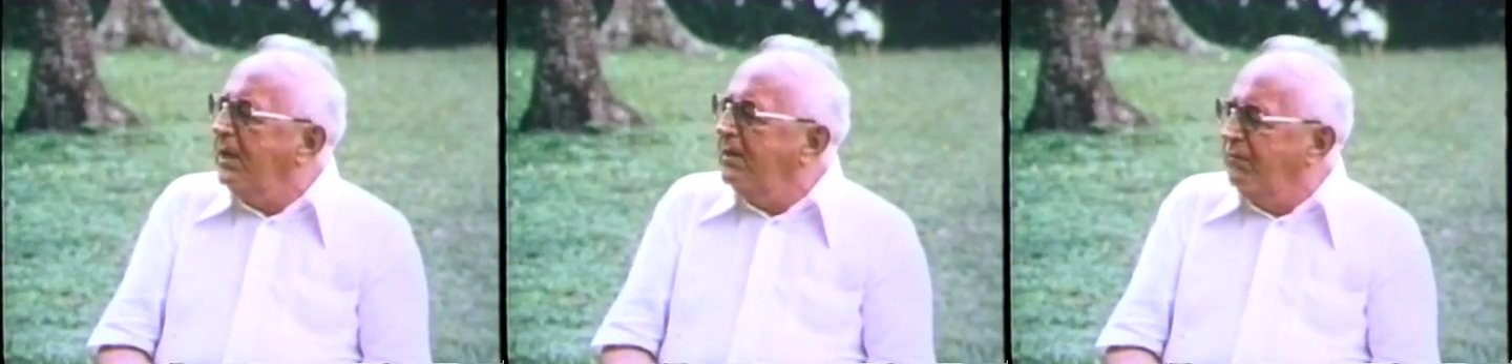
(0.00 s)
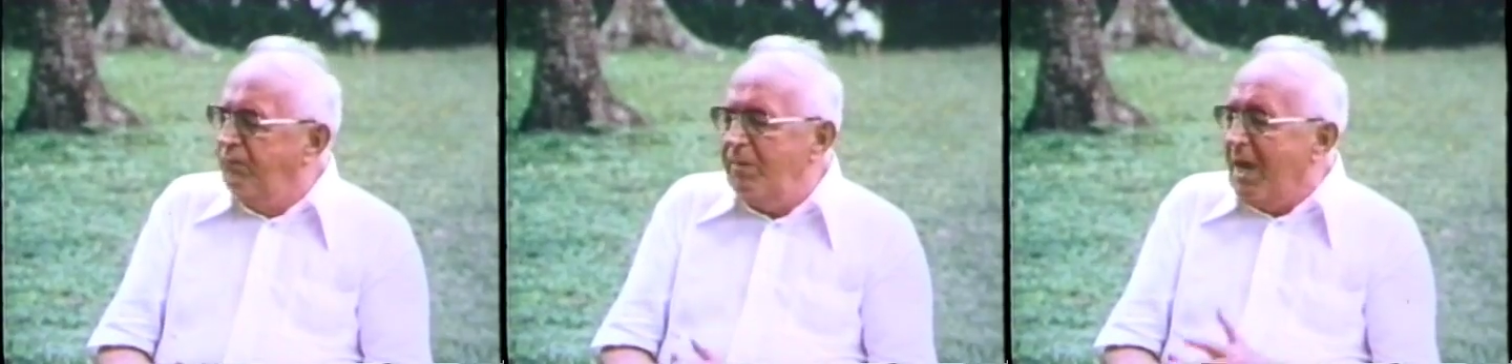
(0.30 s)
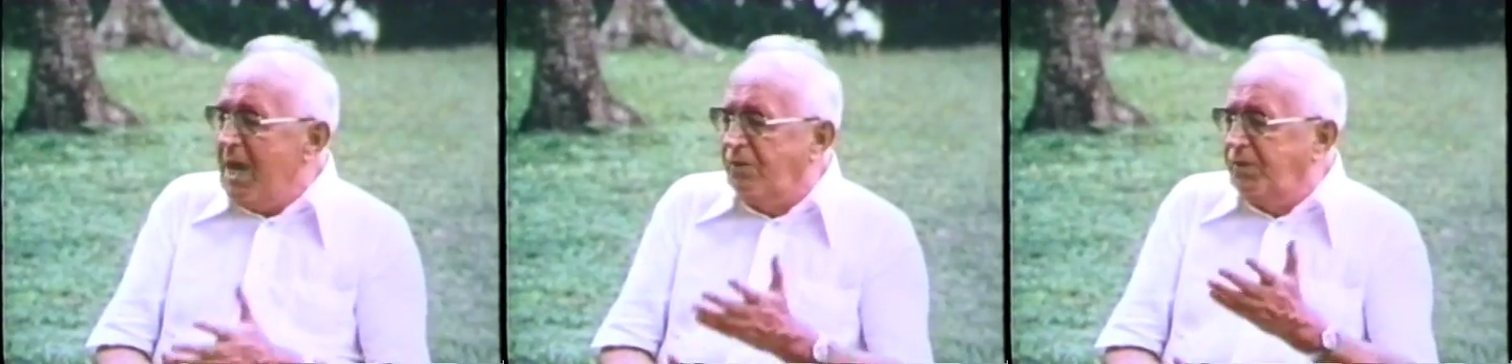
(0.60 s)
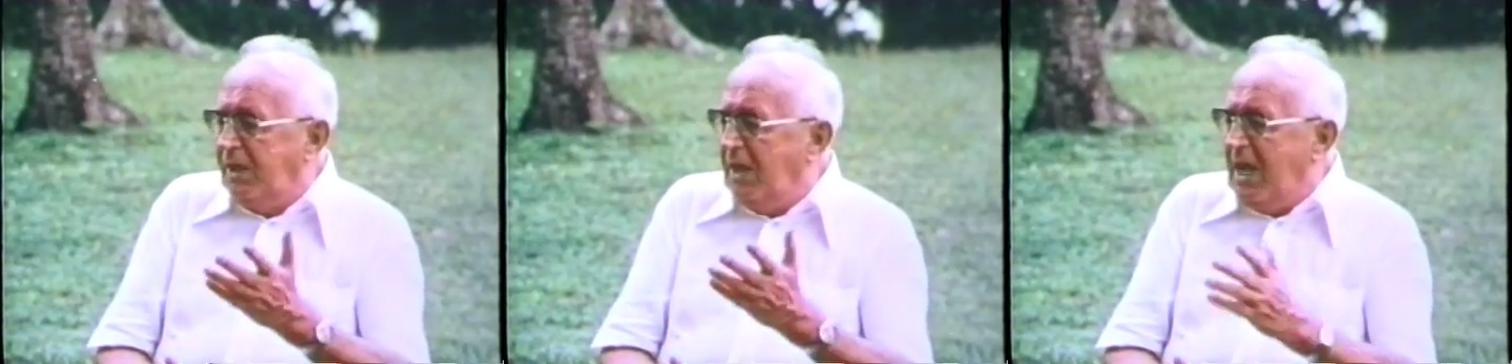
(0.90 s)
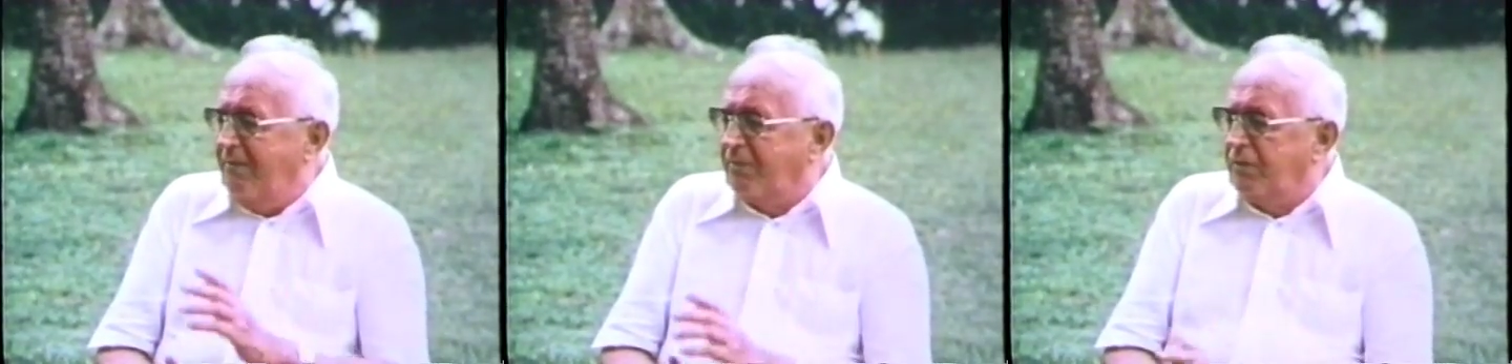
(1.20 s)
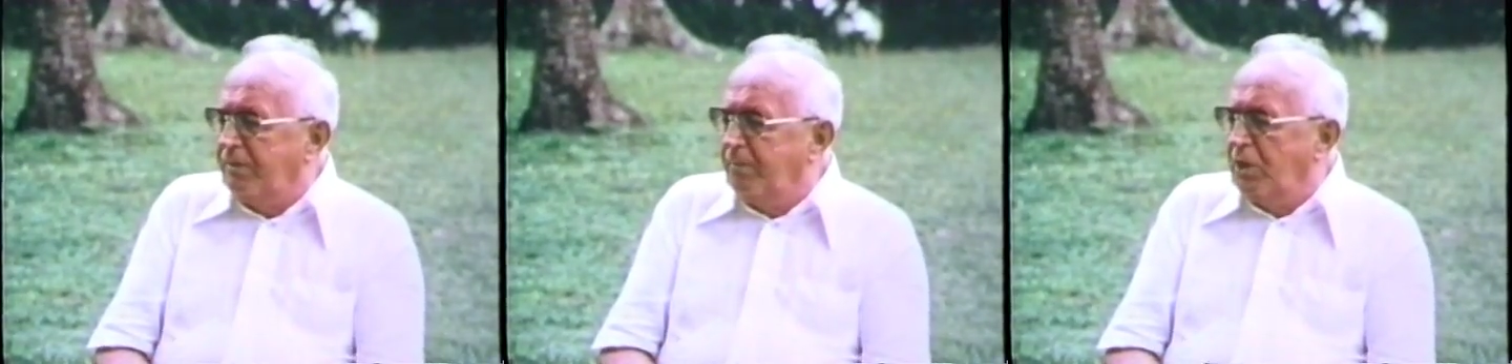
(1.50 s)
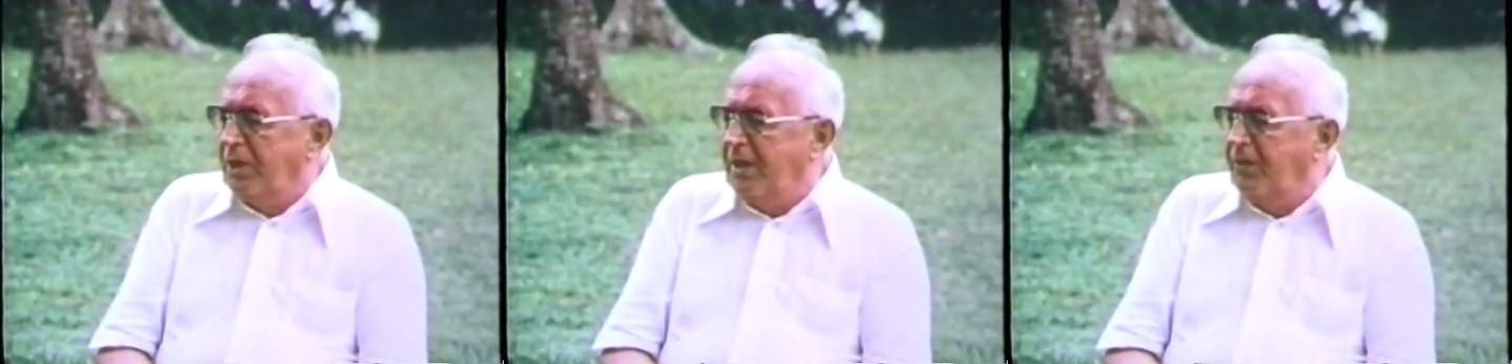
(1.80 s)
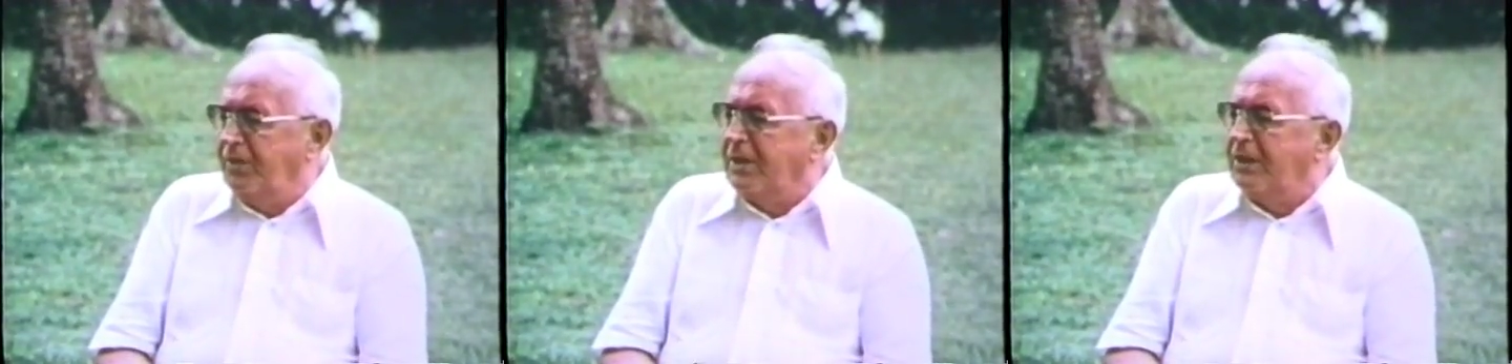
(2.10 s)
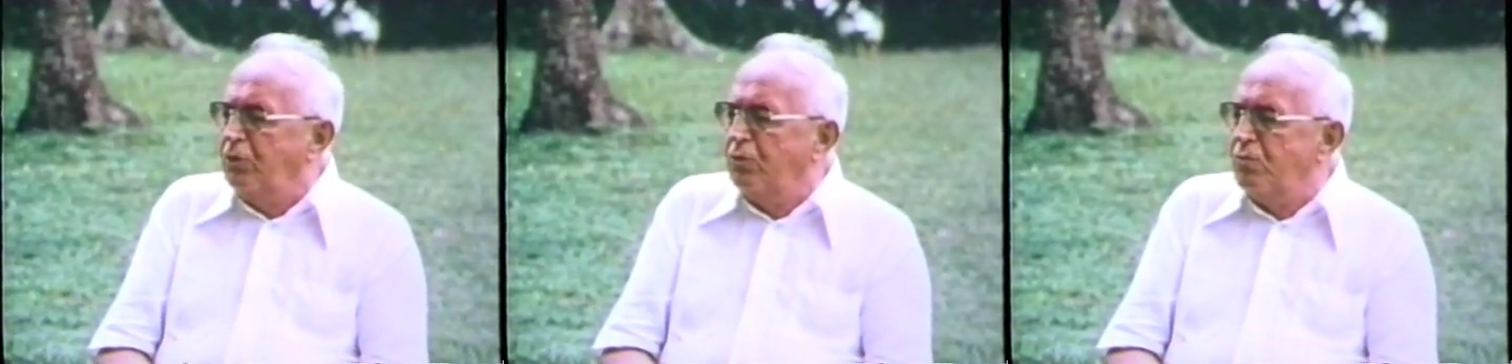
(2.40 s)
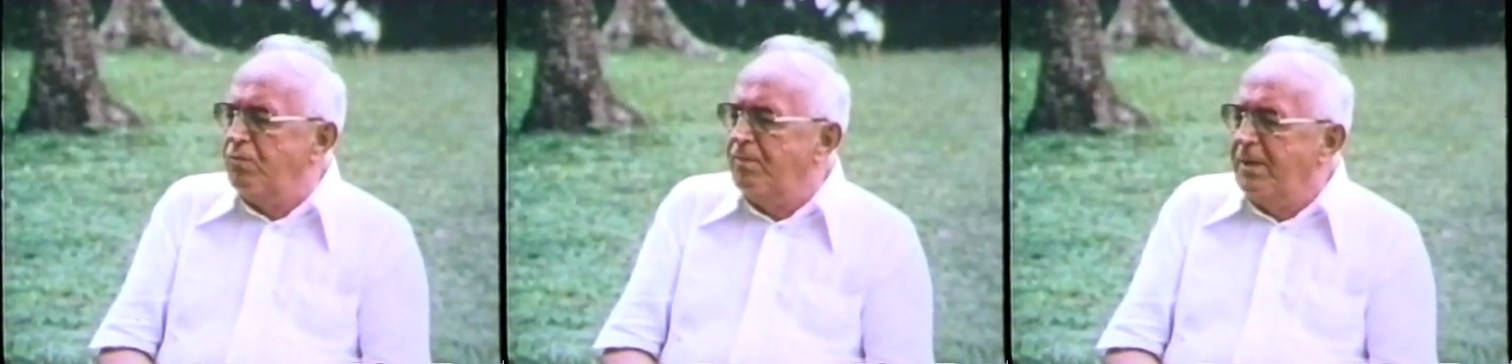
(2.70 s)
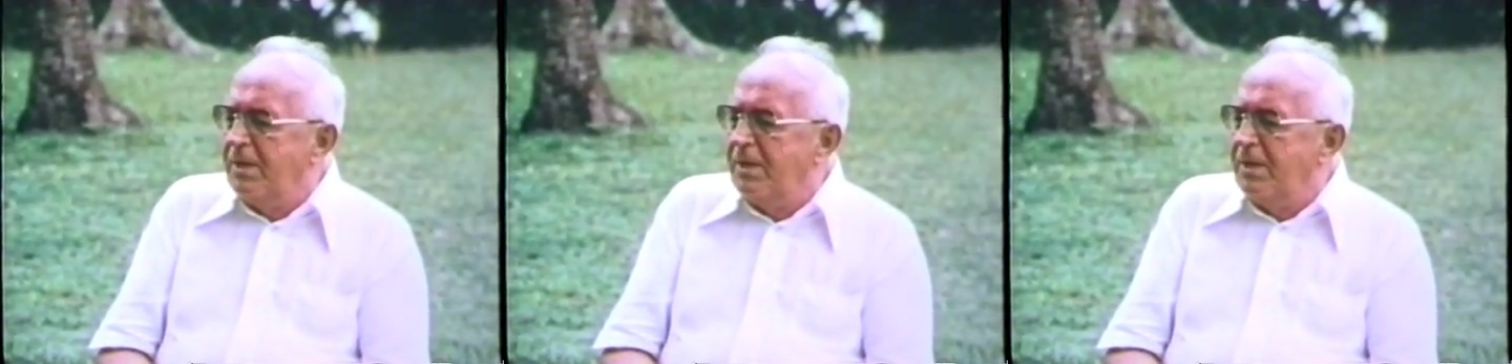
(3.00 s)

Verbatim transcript: And we were out there, I was with a boy out in a canoe,